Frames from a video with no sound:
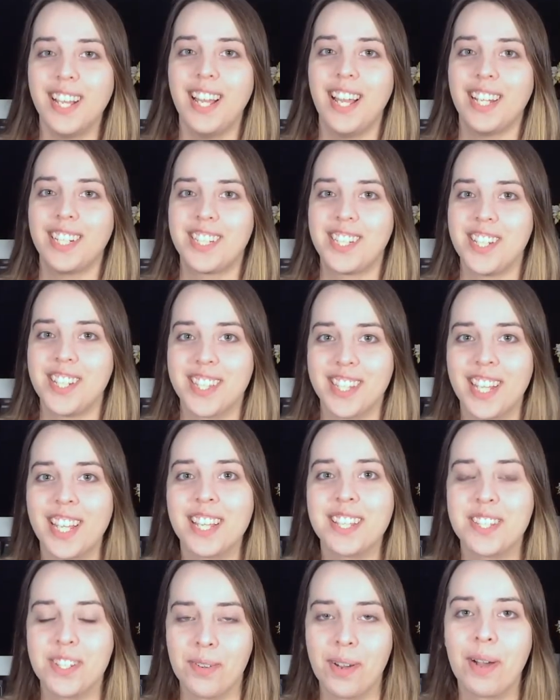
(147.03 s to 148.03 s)
And she's
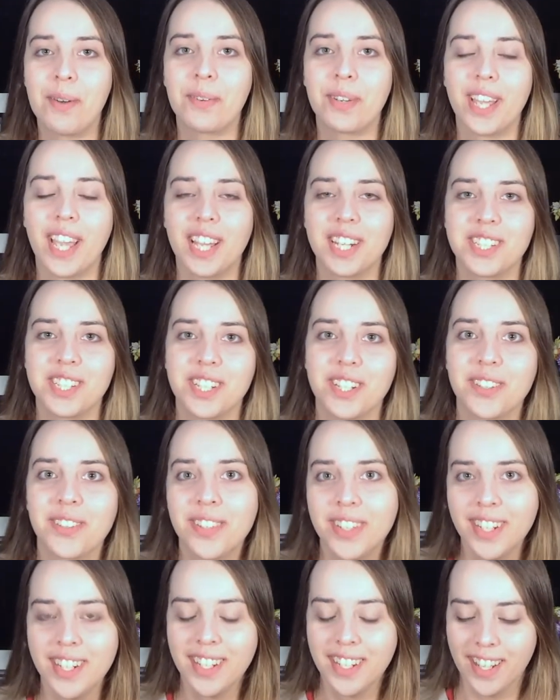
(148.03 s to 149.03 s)
like, so I will catch you.
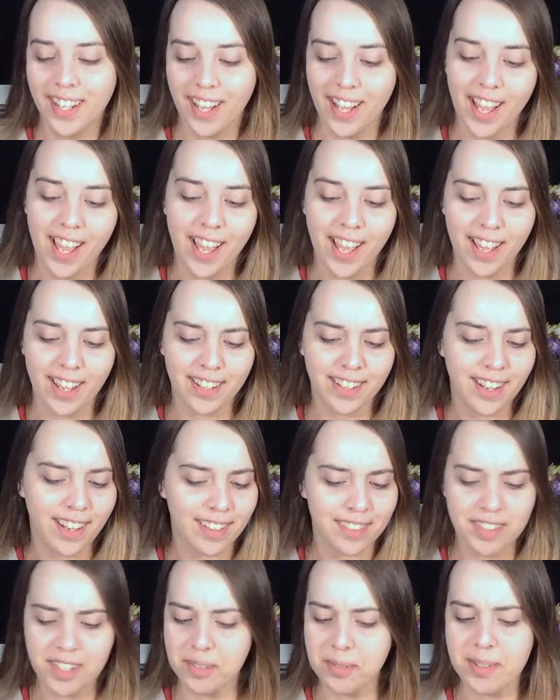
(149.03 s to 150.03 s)
And
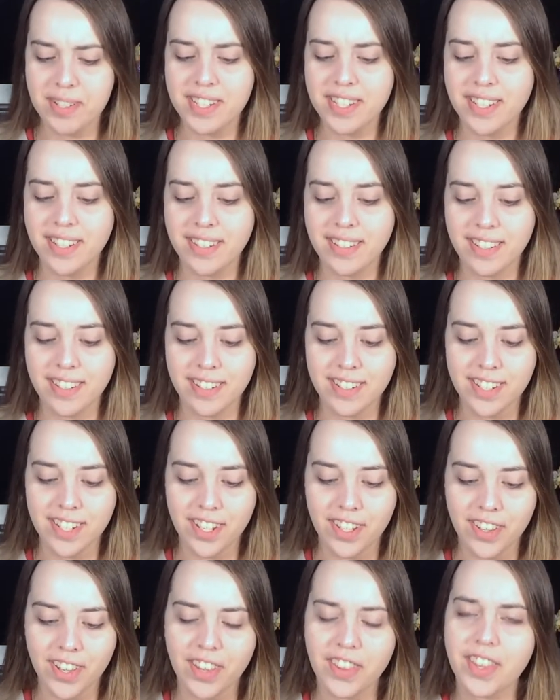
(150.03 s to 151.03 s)
it wasn't
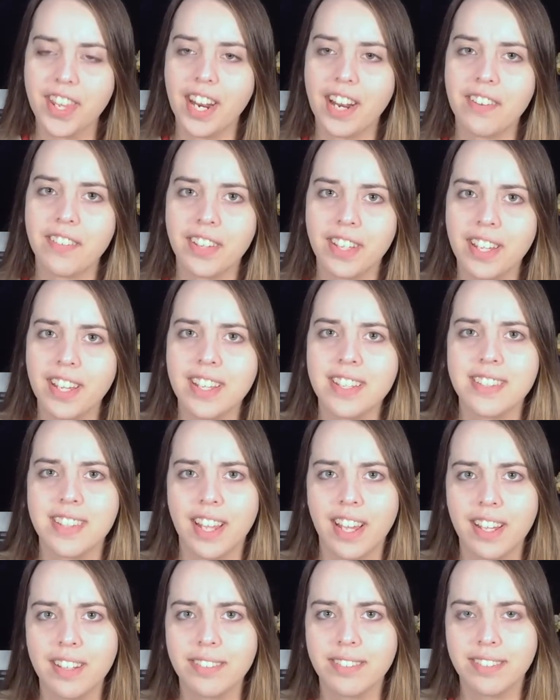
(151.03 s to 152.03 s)
until then that I realized
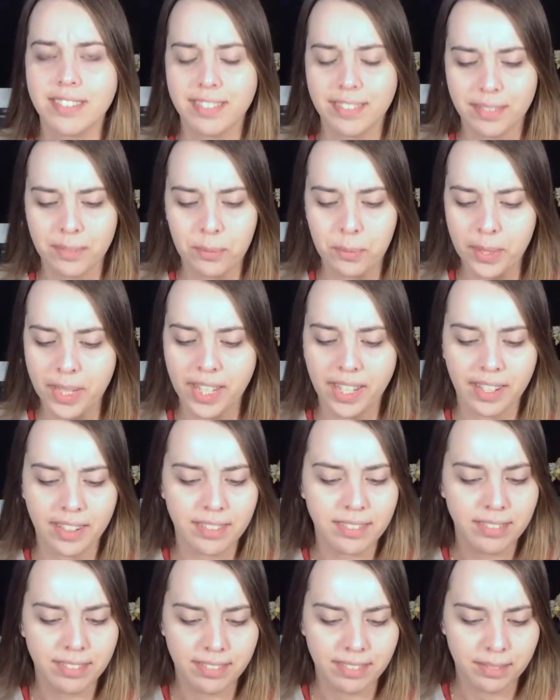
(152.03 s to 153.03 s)
that
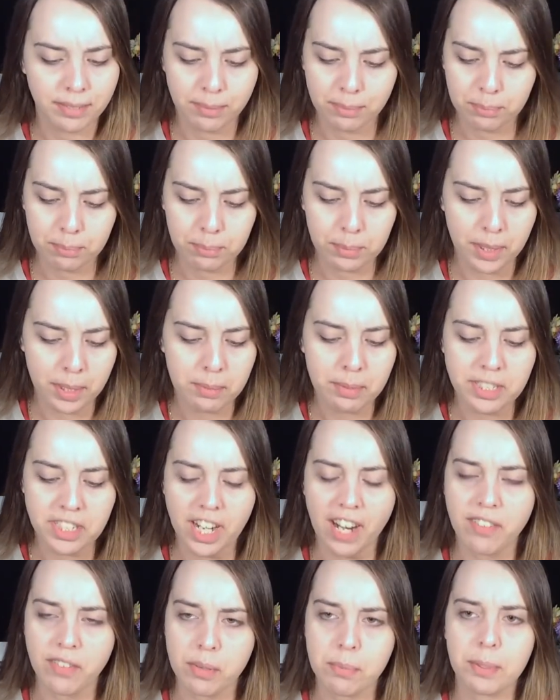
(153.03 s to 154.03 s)
pretty much
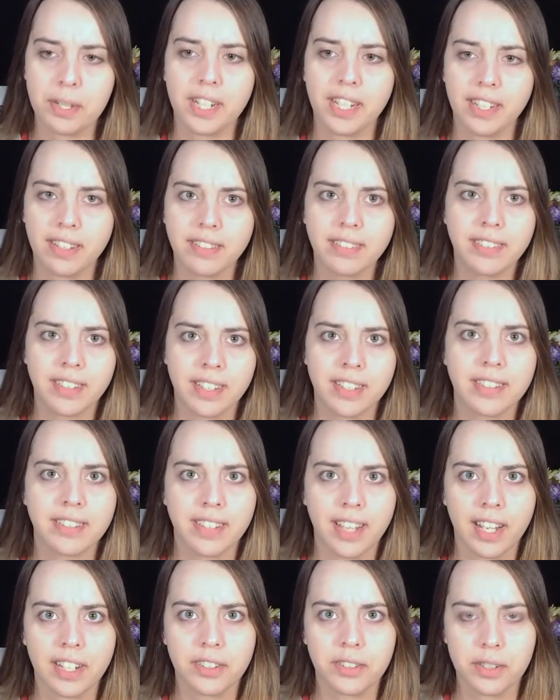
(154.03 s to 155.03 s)
everybody does
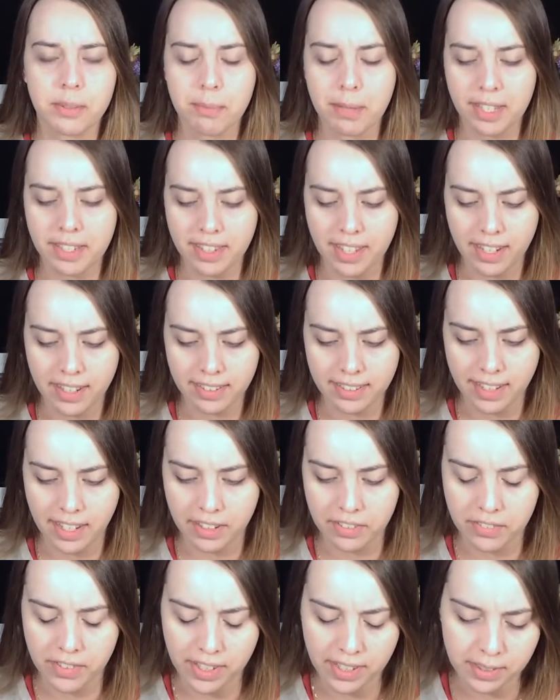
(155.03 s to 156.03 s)
actually make that
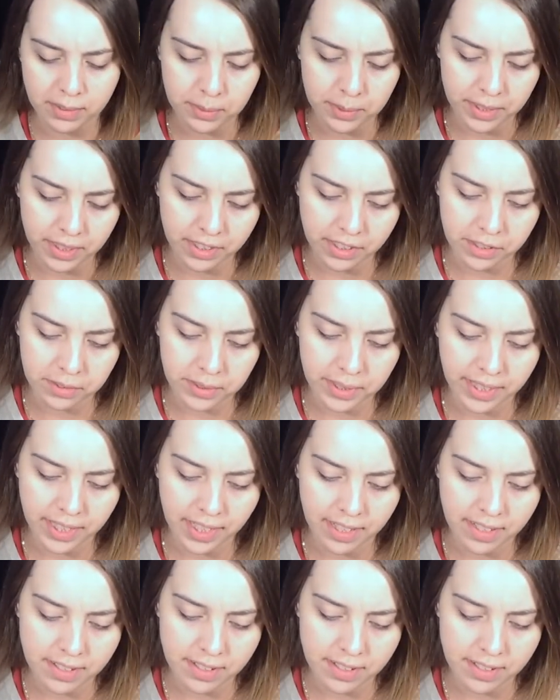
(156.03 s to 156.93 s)
exact face when they're doing that.